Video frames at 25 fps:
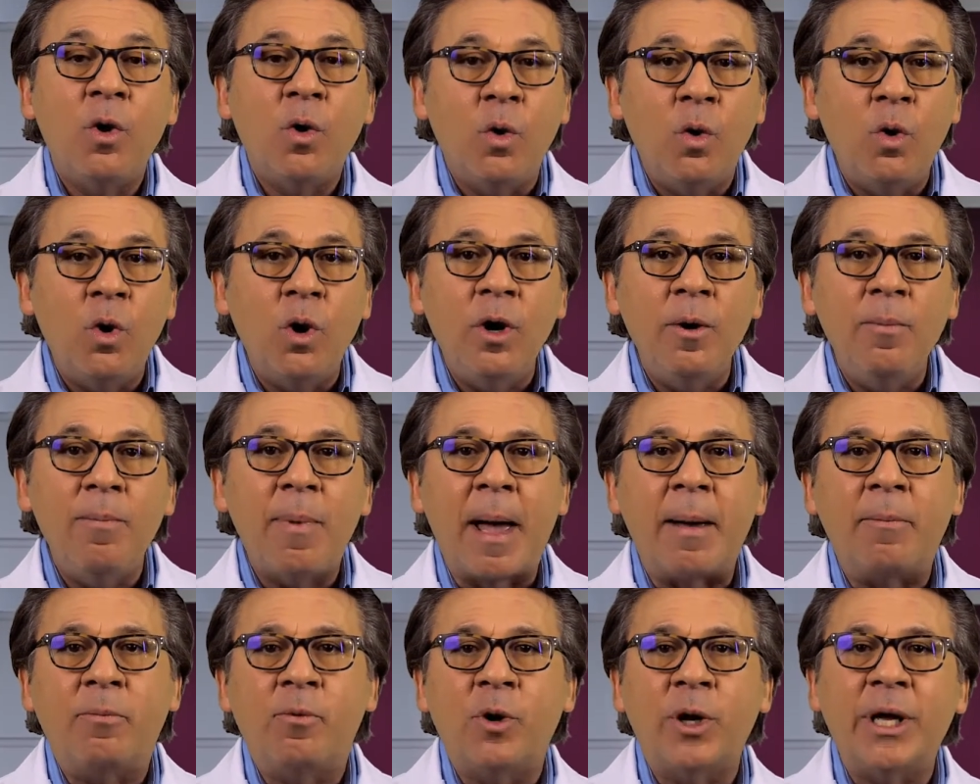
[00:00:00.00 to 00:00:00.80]
or
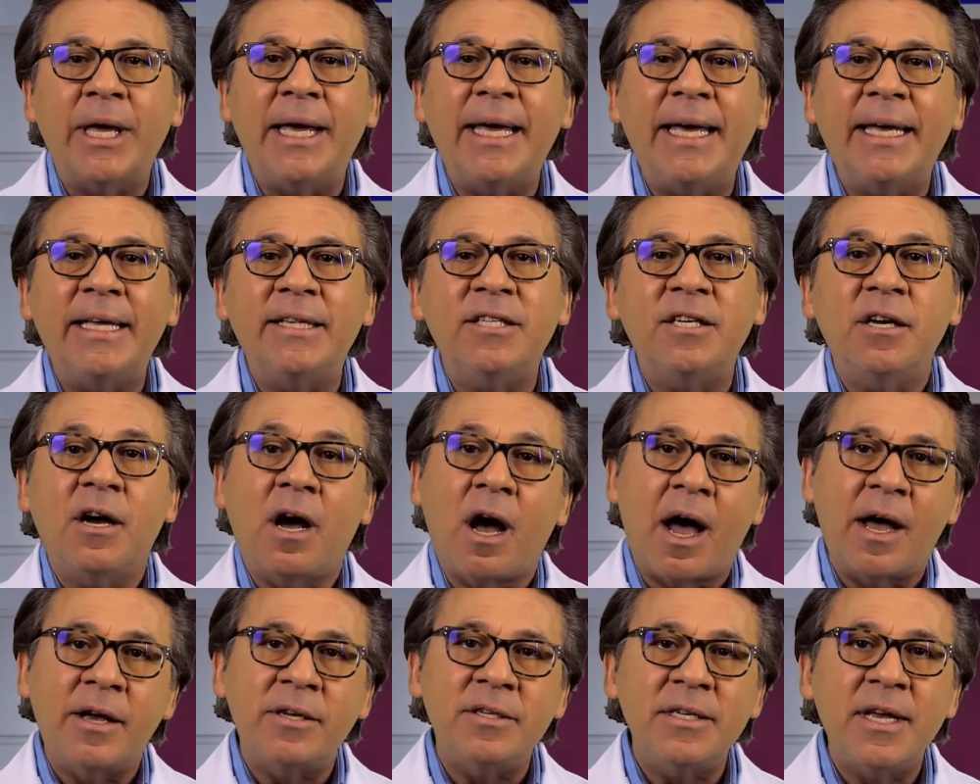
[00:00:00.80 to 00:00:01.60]
by bringing it to
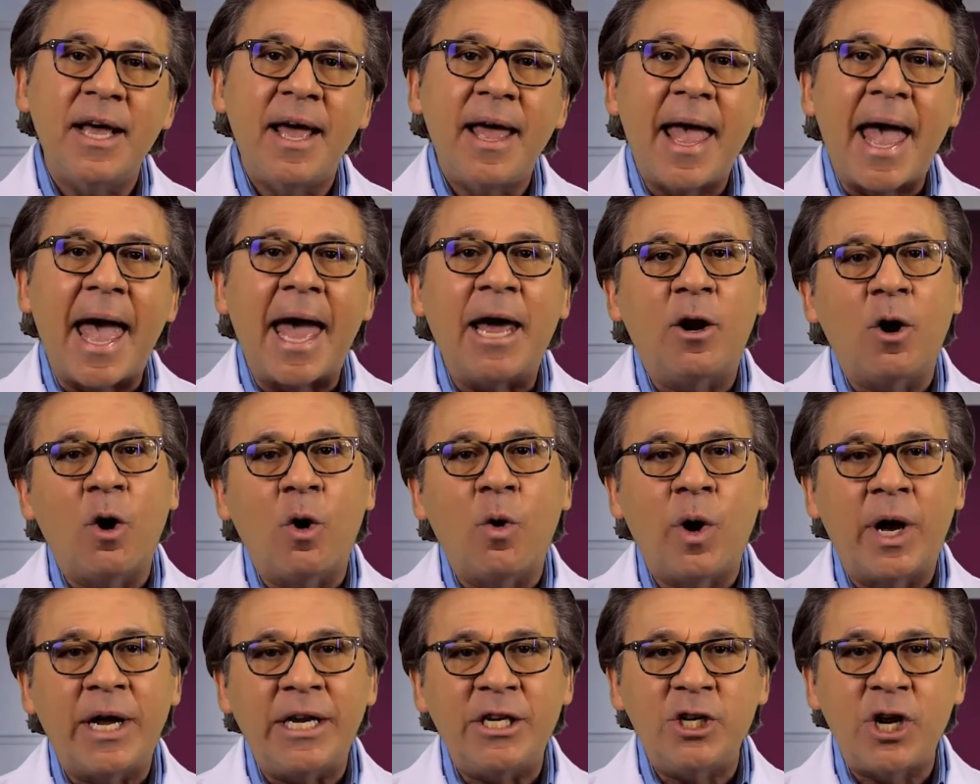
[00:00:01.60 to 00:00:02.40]
us at
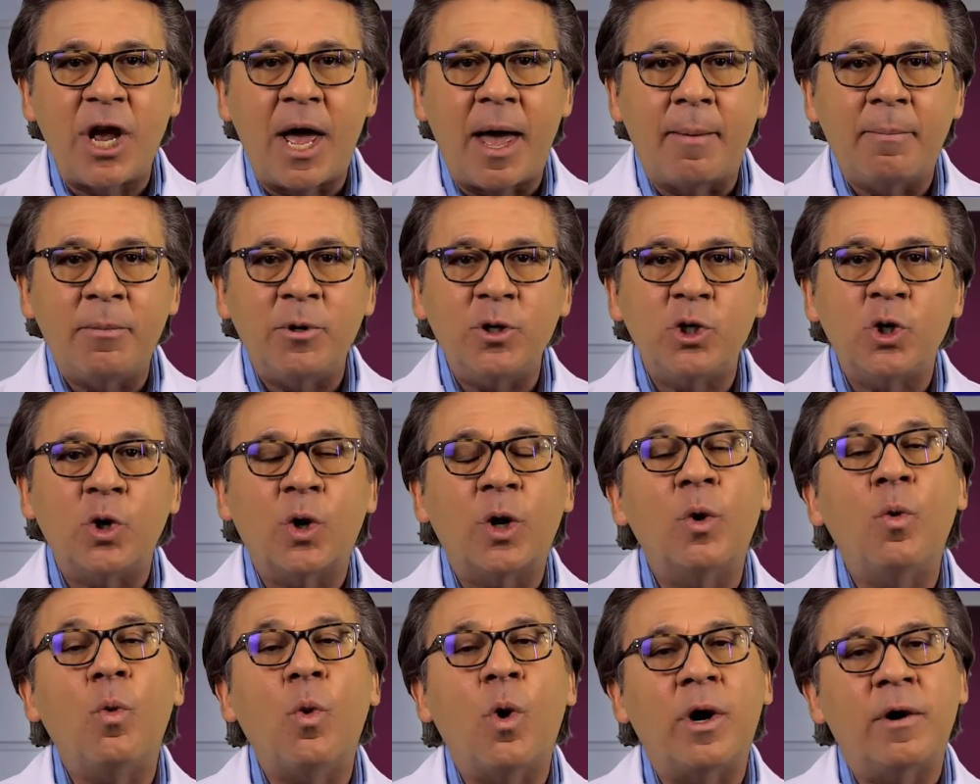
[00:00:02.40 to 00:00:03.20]
OHM
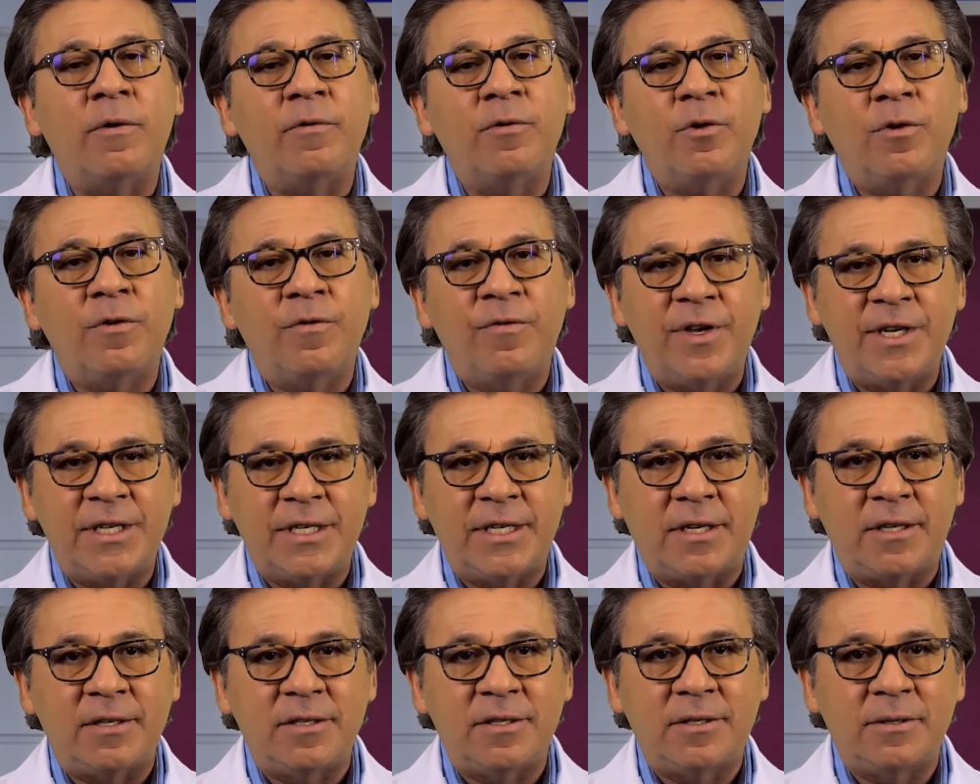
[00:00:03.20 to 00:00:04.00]
during one of your
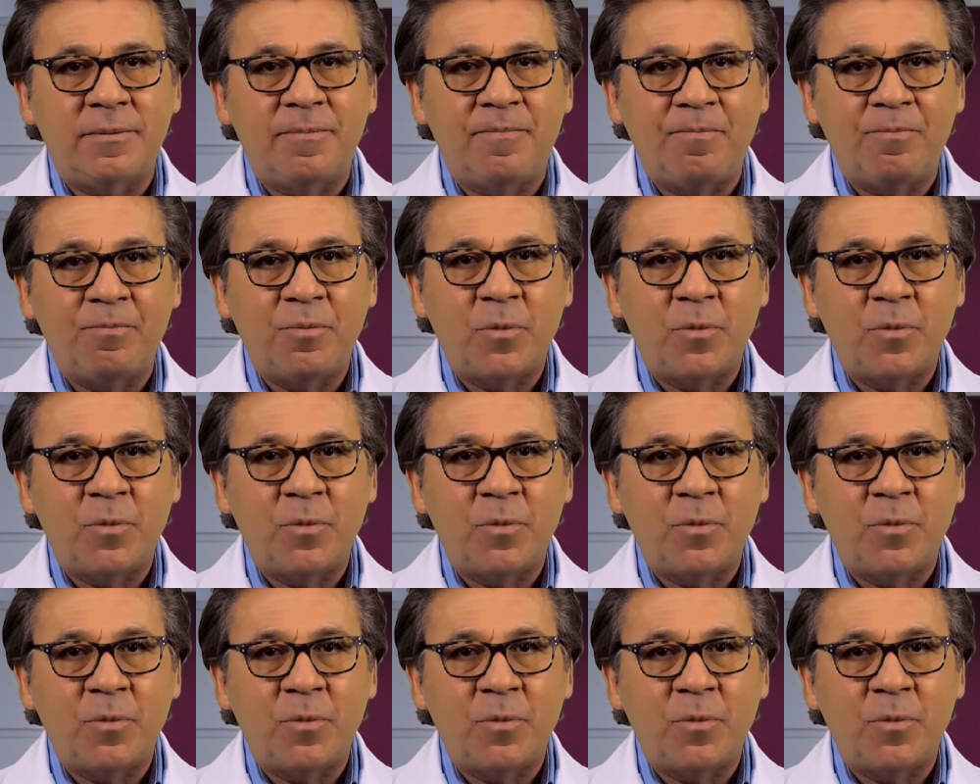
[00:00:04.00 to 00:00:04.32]
visits.